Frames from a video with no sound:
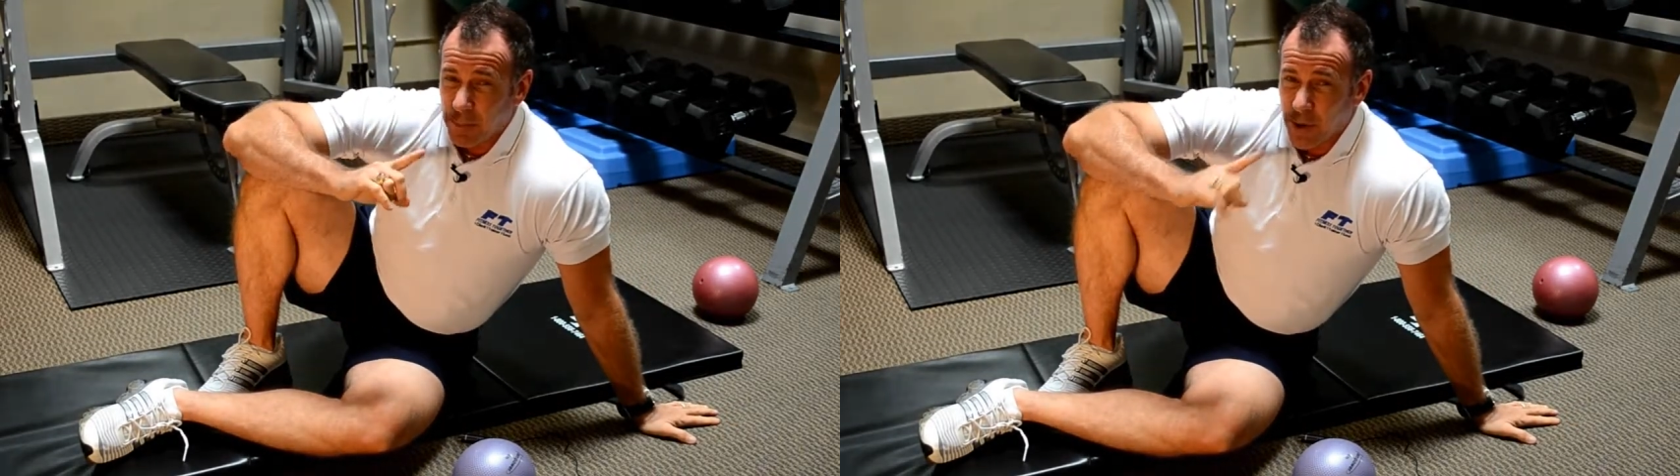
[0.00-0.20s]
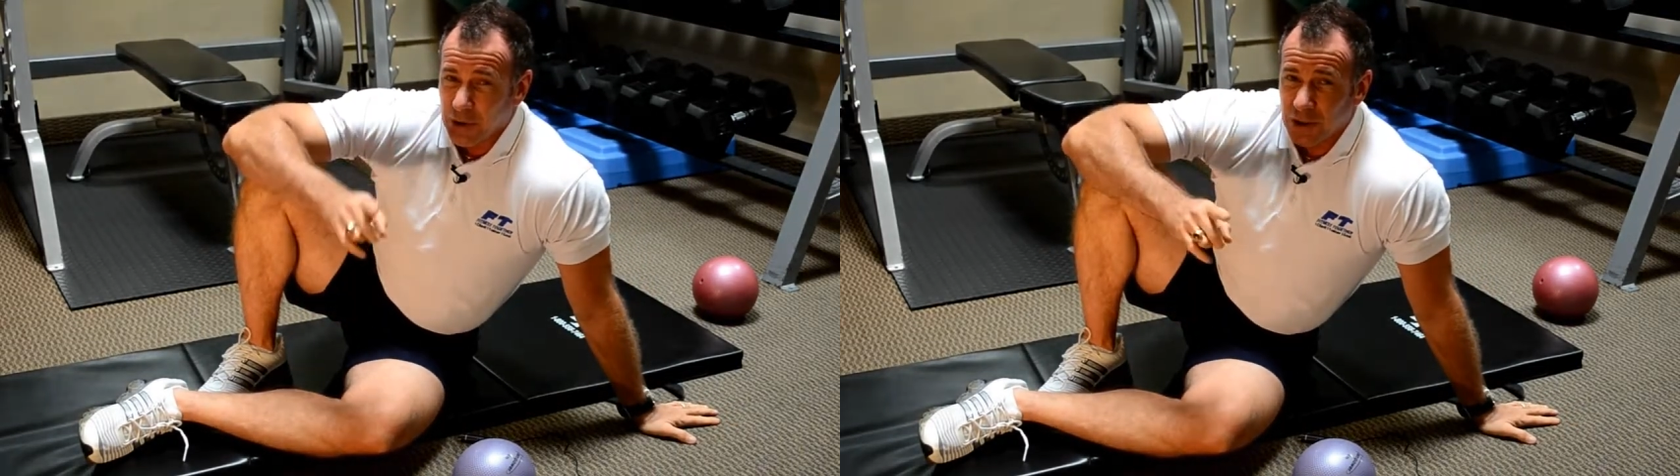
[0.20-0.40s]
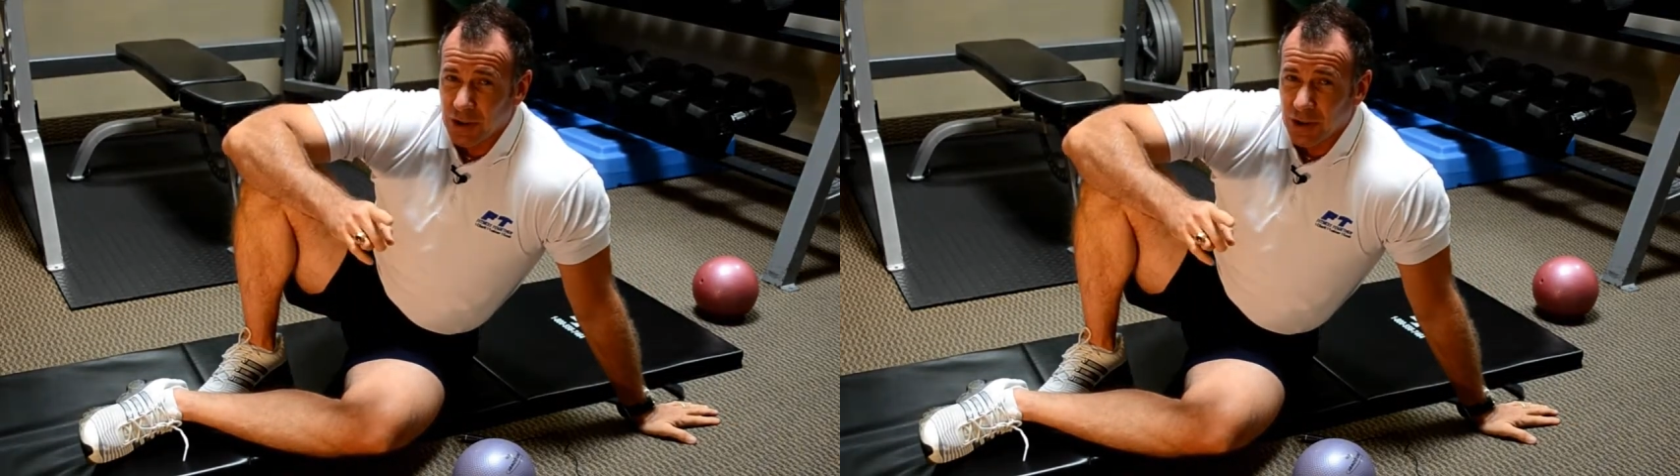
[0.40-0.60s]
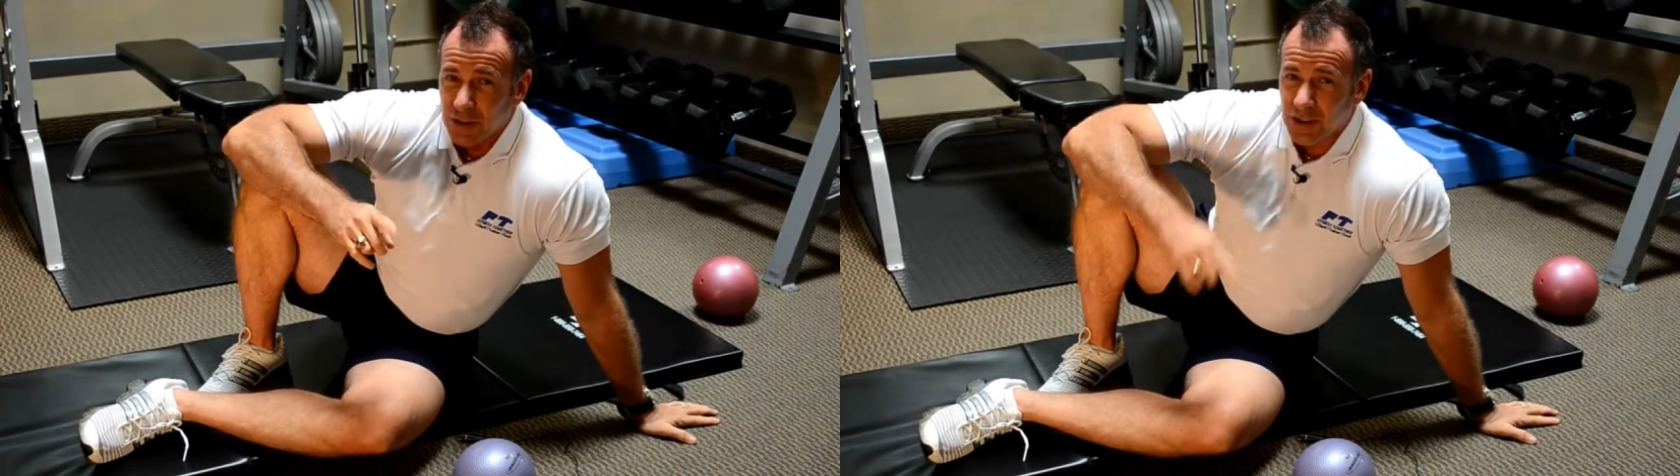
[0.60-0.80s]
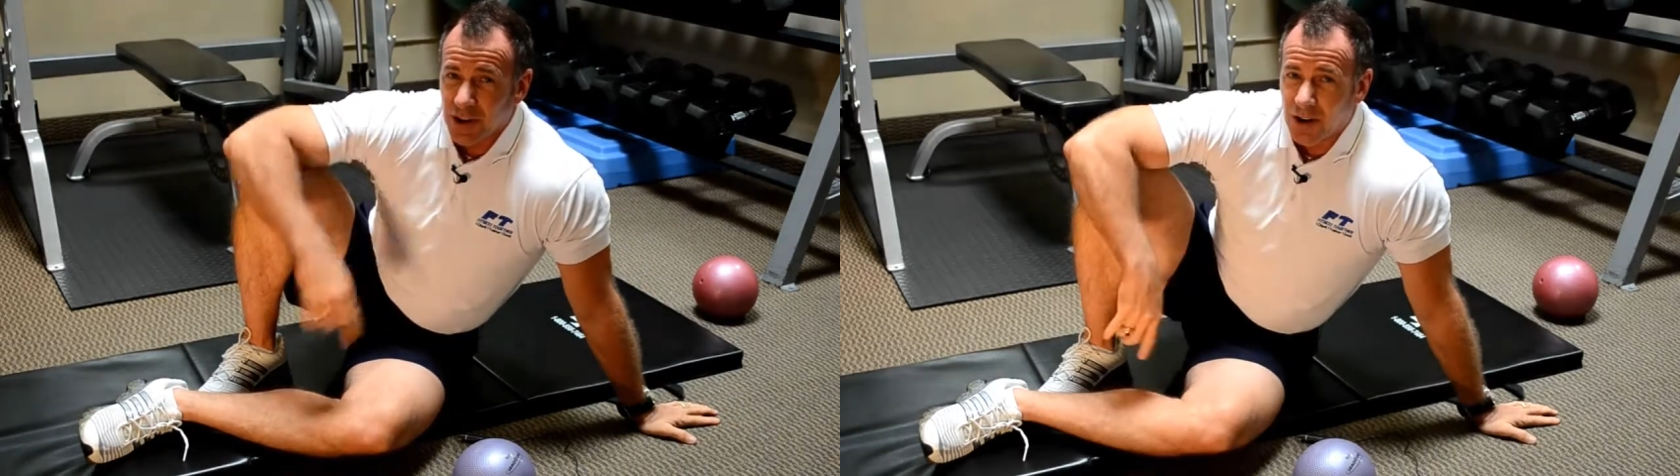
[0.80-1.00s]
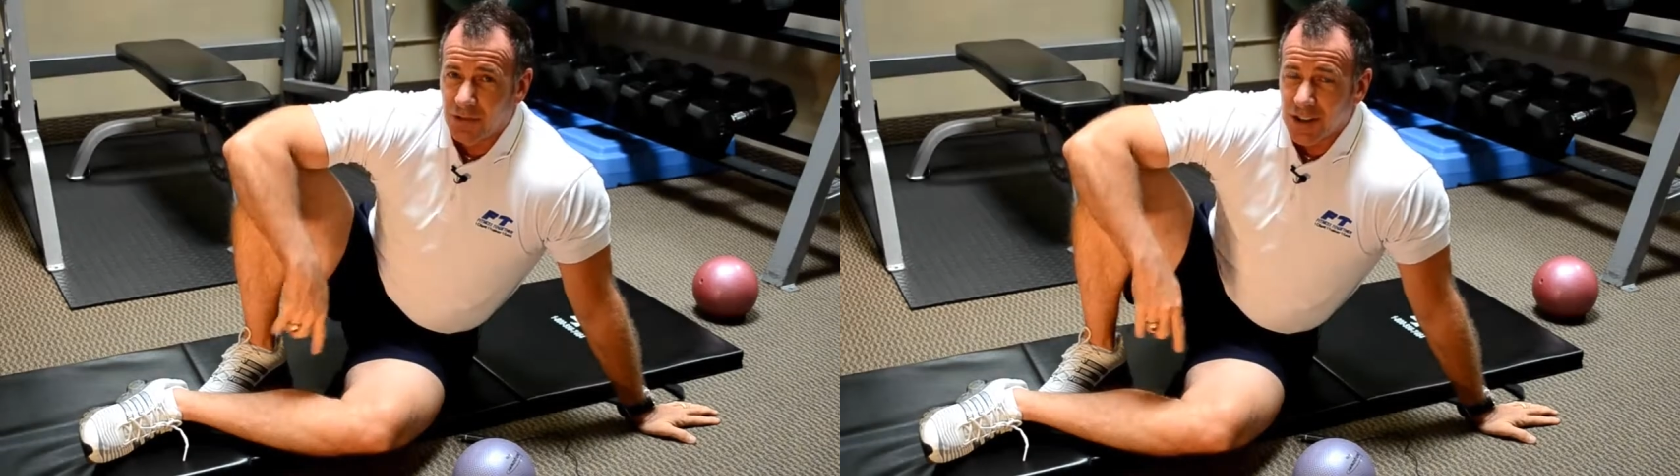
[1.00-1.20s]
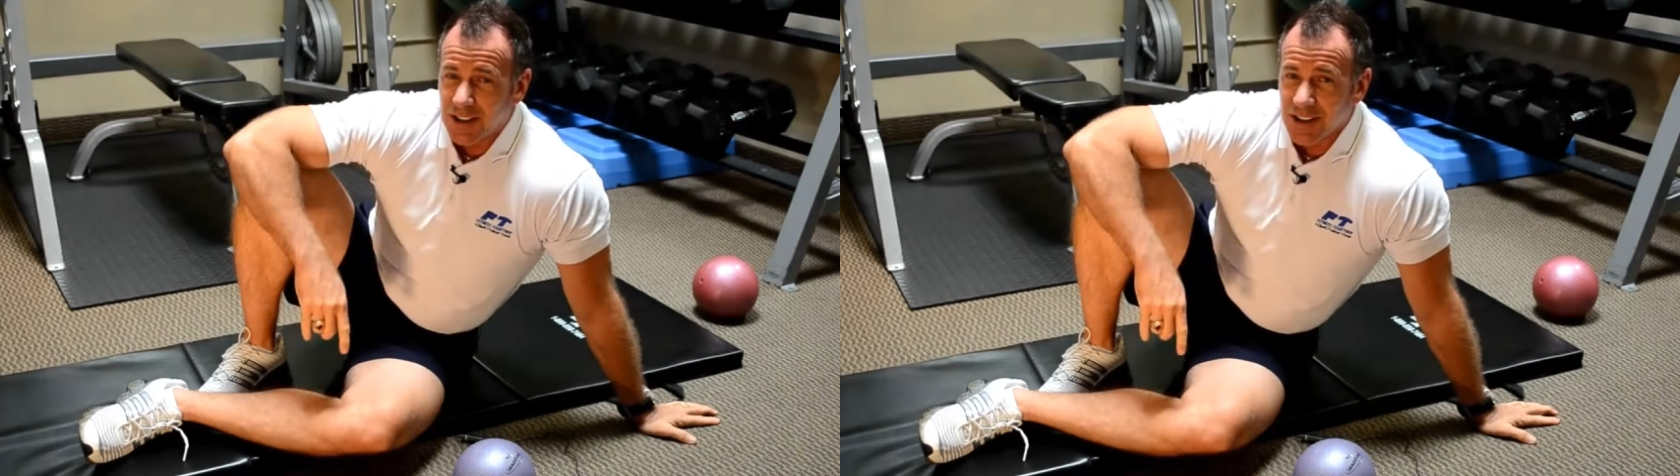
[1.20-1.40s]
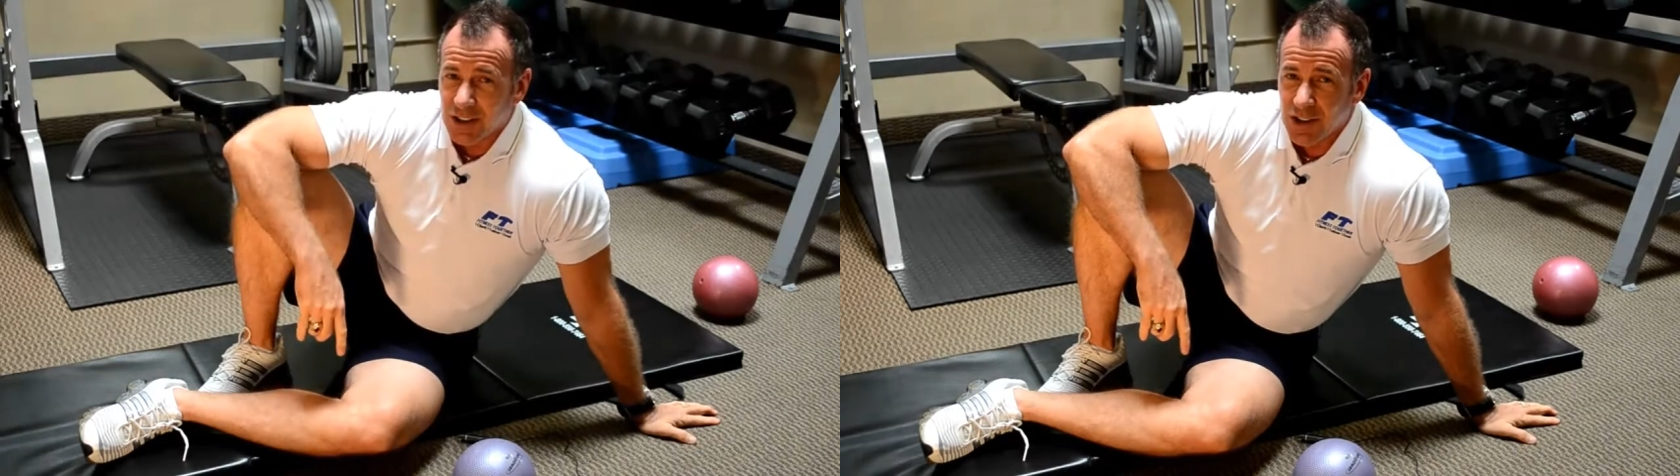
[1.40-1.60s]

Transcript: pushing yourself to see